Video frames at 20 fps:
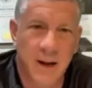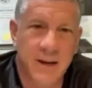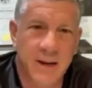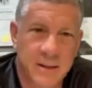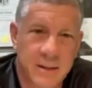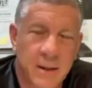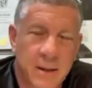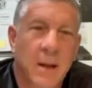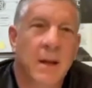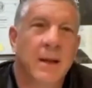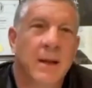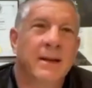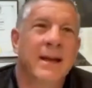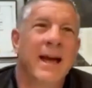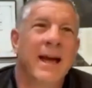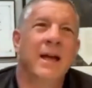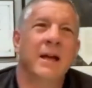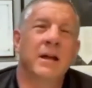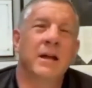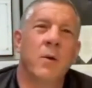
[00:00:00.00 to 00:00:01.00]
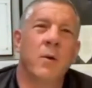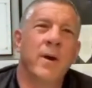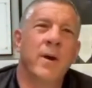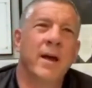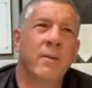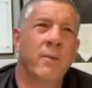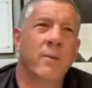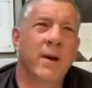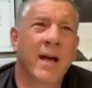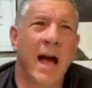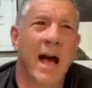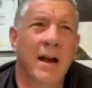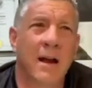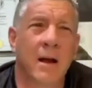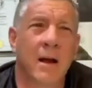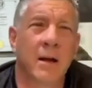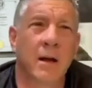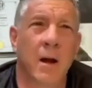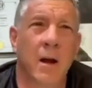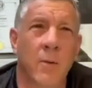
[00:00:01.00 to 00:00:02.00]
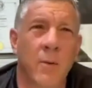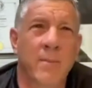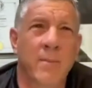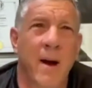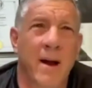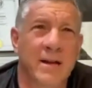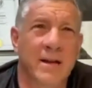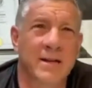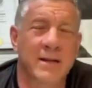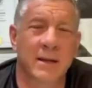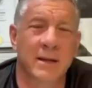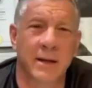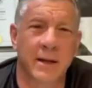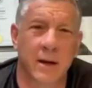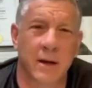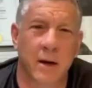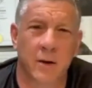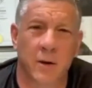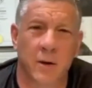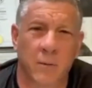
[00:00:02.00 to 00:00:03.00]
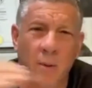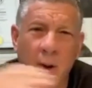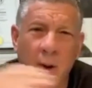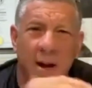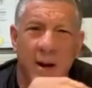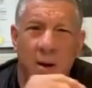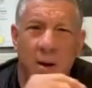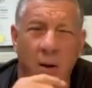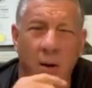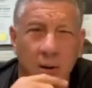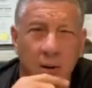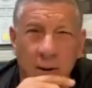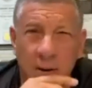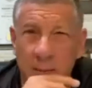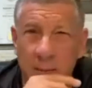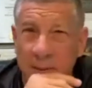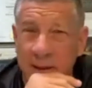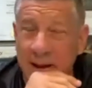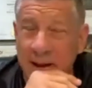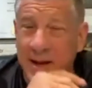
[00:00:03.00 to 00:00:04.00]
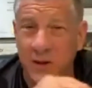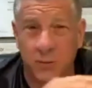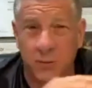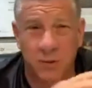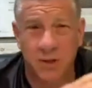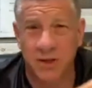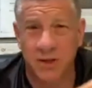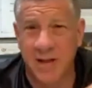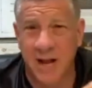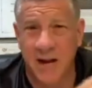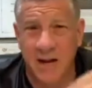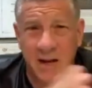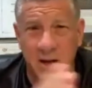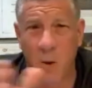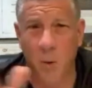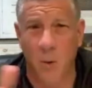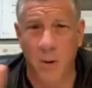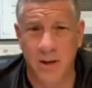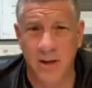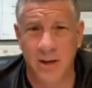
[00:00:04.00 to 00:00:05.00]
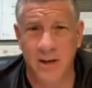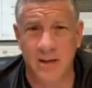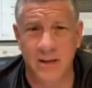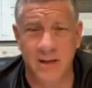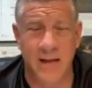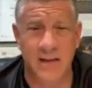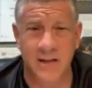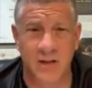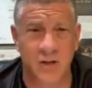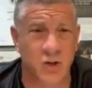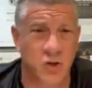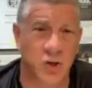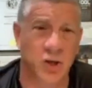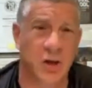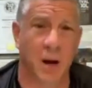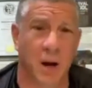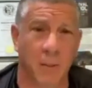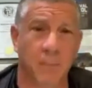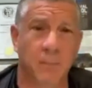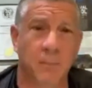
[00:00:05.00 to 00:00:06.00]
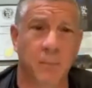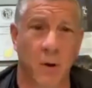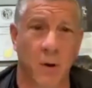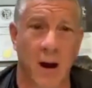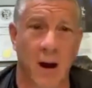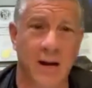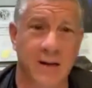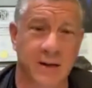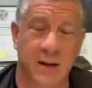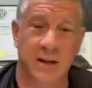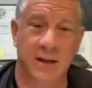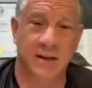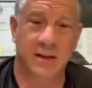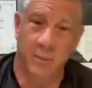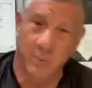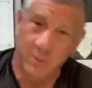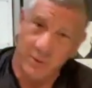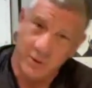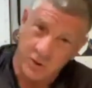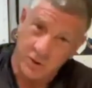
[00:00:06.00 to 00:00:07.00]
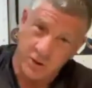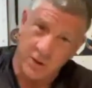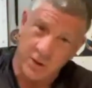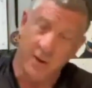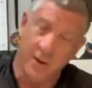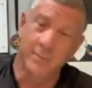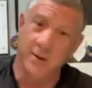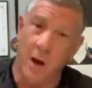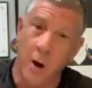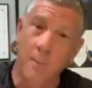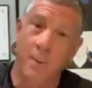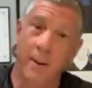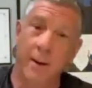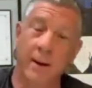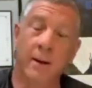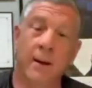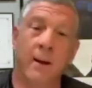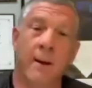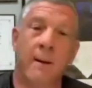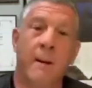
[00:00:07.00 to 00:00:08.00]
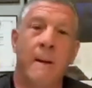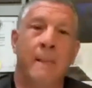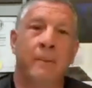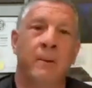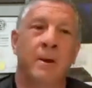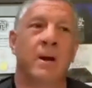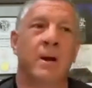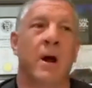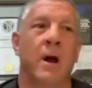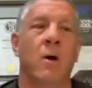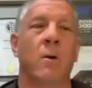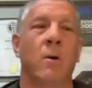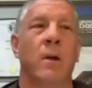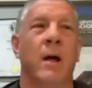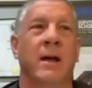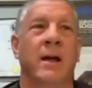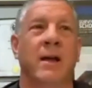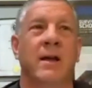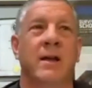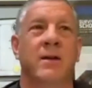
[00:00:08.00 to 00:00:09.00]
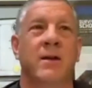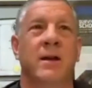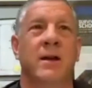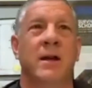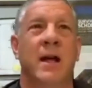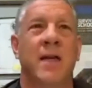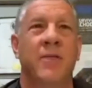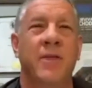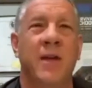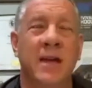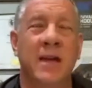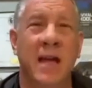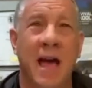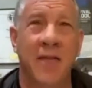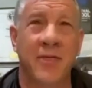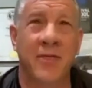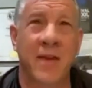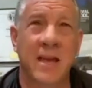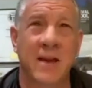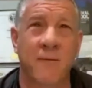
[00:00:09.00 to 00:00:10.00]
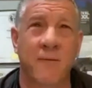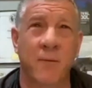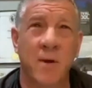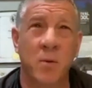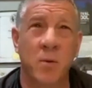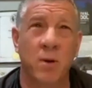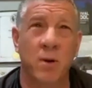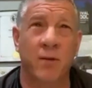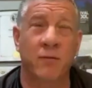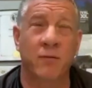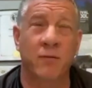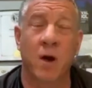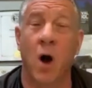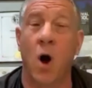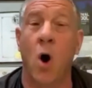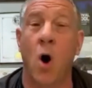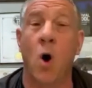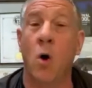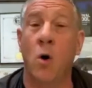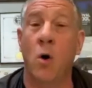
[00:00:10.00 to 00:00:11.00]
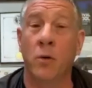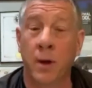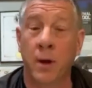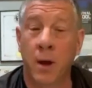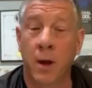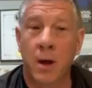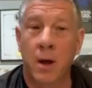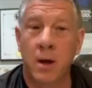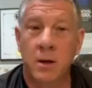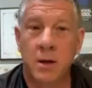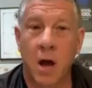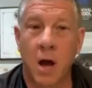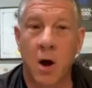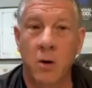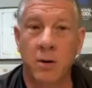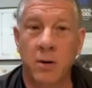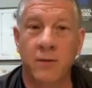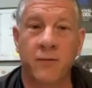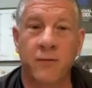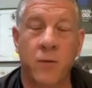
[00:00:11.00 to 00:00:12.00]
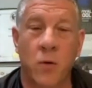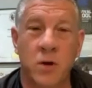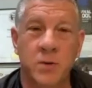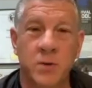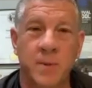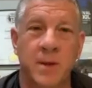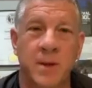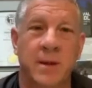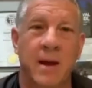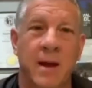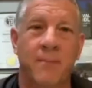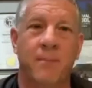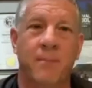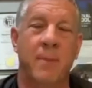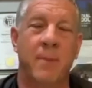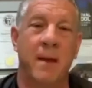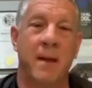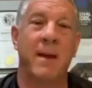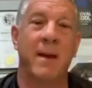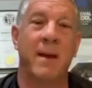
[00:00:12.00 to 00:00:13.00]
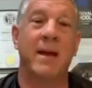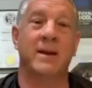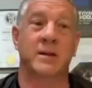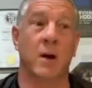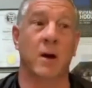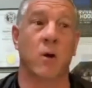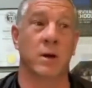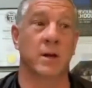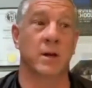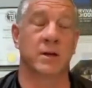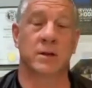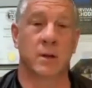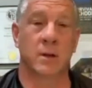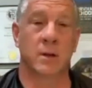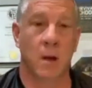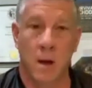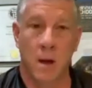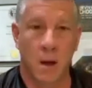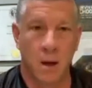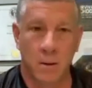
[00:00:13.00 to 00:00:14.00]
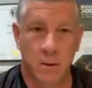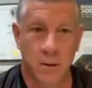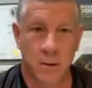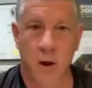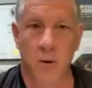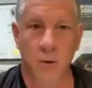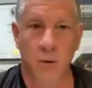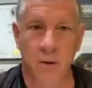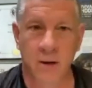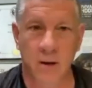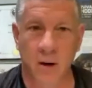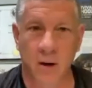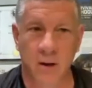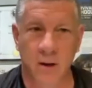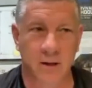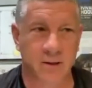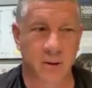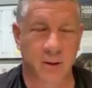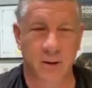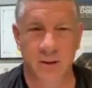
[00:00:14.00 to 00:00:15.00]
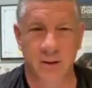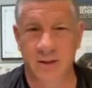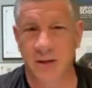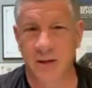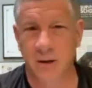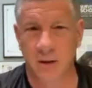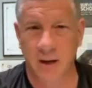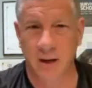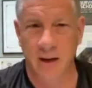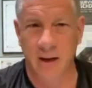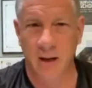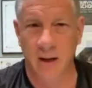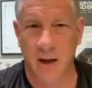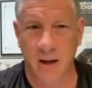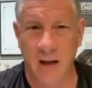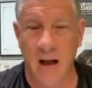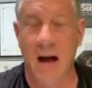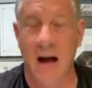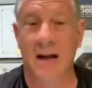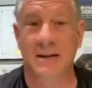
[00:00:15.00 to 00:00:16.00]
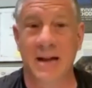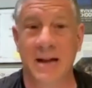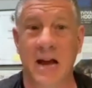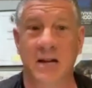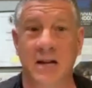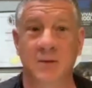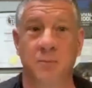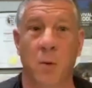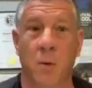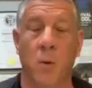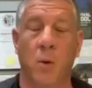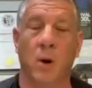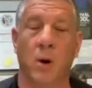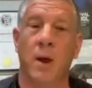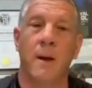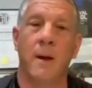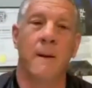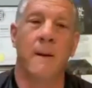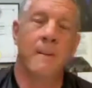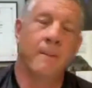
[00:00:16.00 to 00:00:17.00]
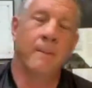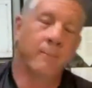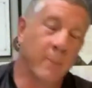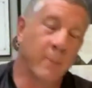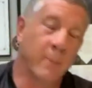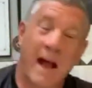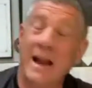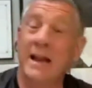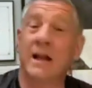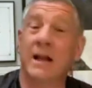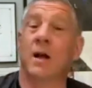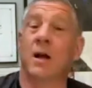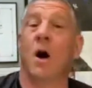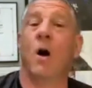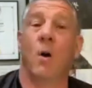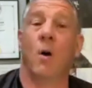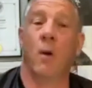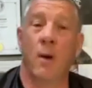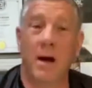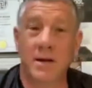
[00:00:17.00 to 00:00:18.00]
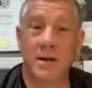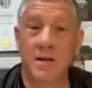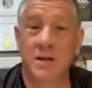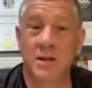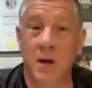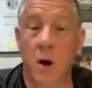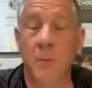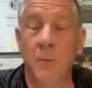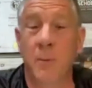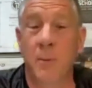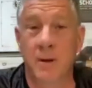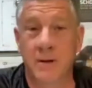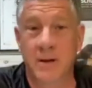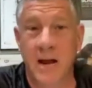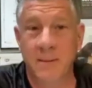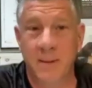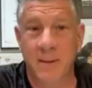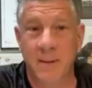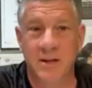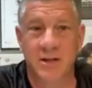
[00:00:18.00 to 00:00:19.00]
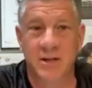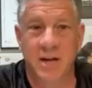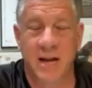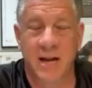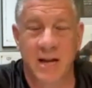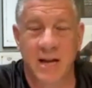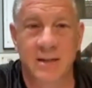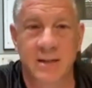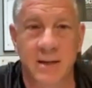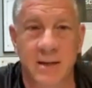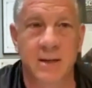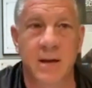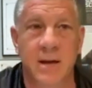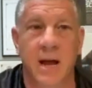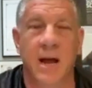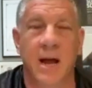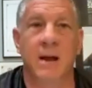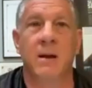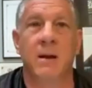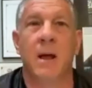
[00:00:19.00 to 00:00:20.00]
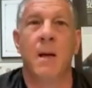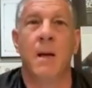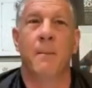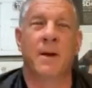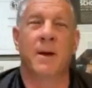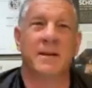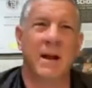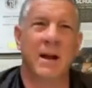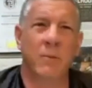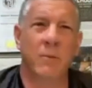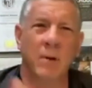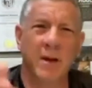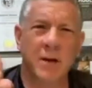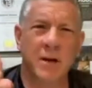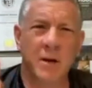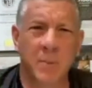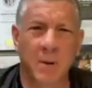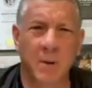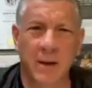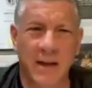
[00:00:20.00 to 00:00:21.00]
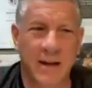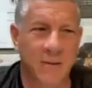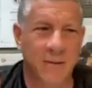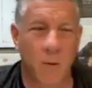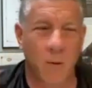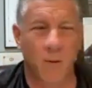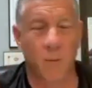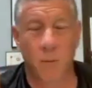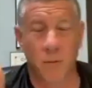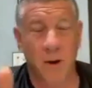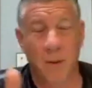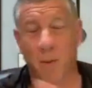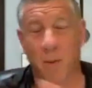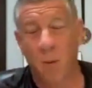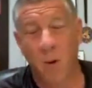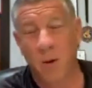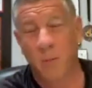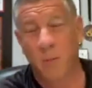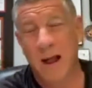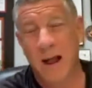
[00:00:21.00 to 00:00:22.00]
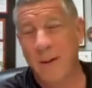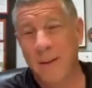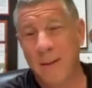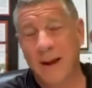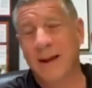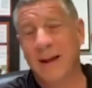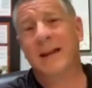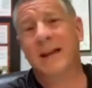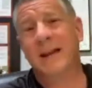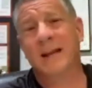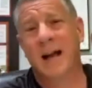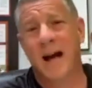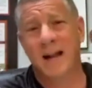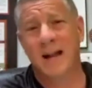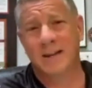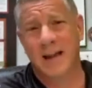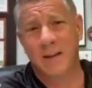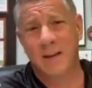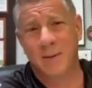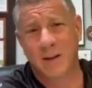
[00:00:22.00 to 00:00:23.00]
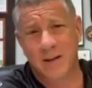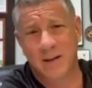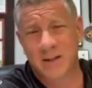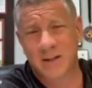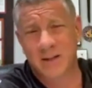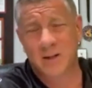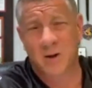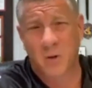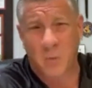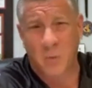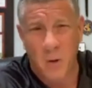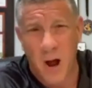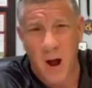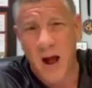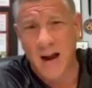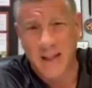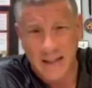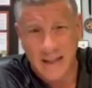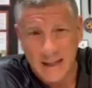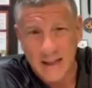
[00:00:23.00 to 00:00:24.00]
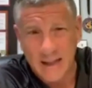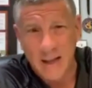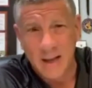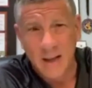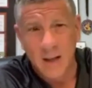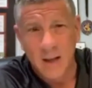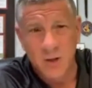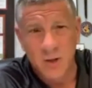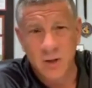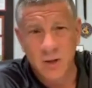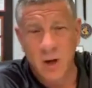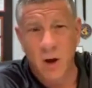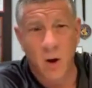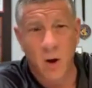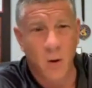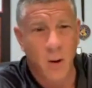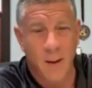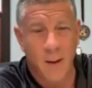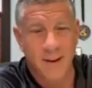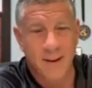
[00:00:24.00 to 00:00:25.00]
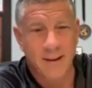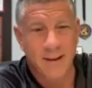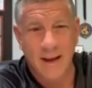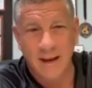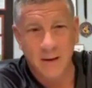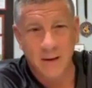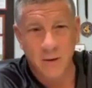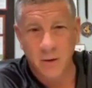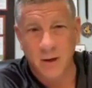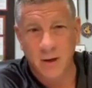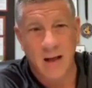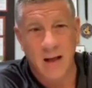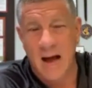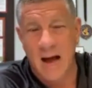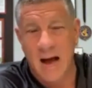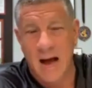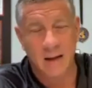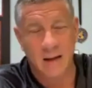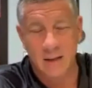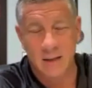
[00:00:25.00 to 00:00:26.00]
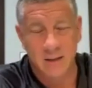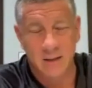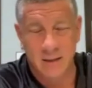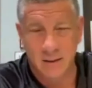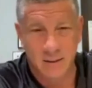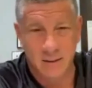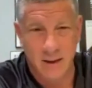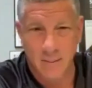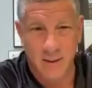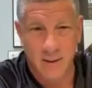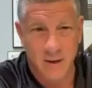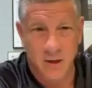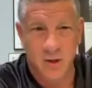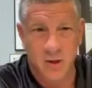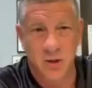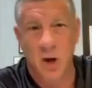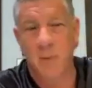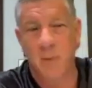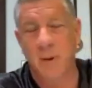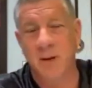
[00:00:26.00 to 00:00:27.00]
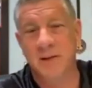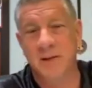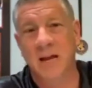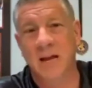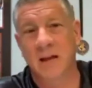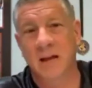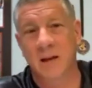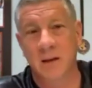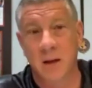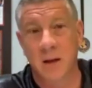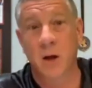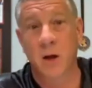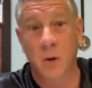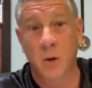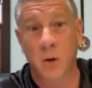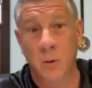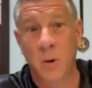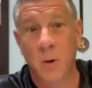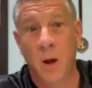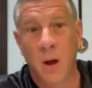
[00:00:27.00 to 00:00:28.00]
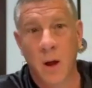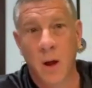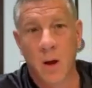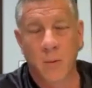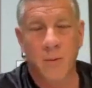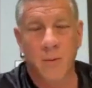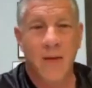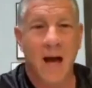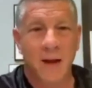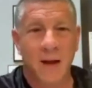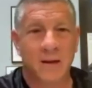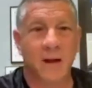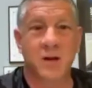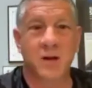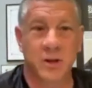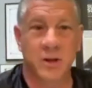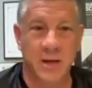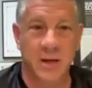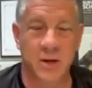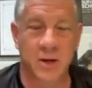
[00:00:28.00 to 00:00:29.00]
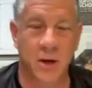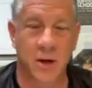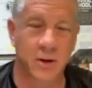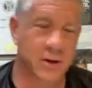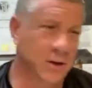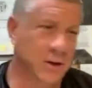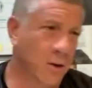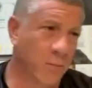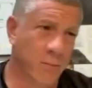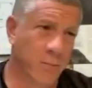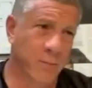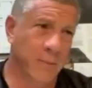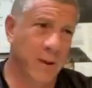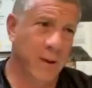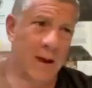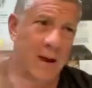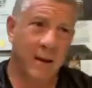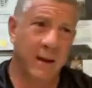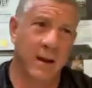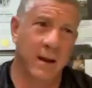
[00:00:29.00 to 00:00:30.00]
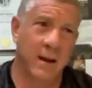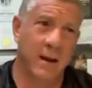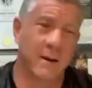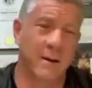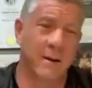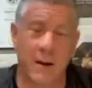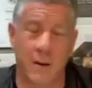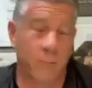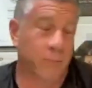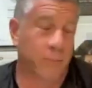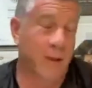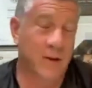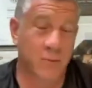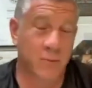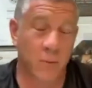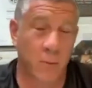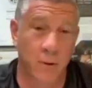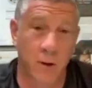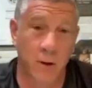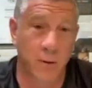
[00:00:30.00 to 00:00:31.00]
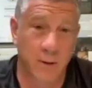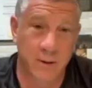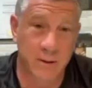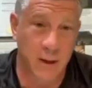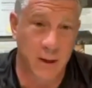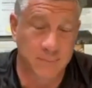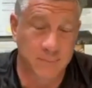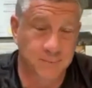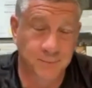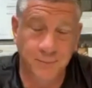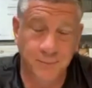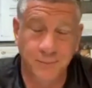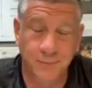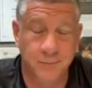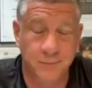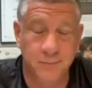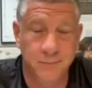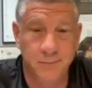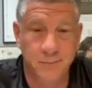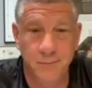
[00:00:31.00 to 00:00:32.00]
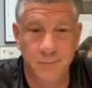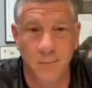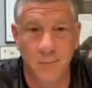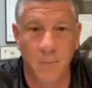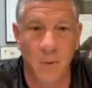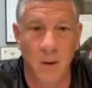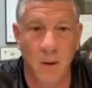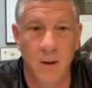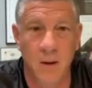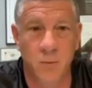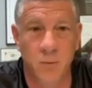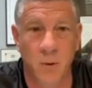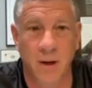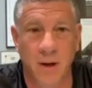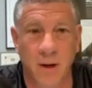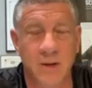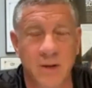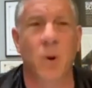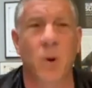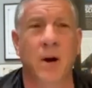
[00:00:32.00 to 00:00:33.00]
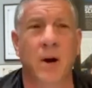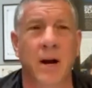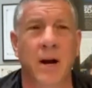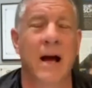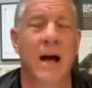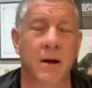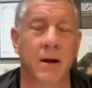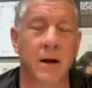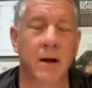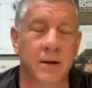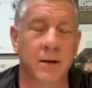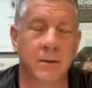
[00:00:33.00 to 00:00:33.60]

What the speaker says: Yeah. We kind of, we might have slid under the radar a little bit because we're just kind of going in as a gym, right? So they said when gyms open, I think if we would have called code enforcement, they may have told us no, because they're considered a contact sport. But I didn't call. I just opened to take my chances. And because I really do believe, well, number one, we're not making any contact because it's karate. So, I mean, they can do their katas. And, there's so much they can do without touching each other. So, and that's what we're doing. So, it's working out good.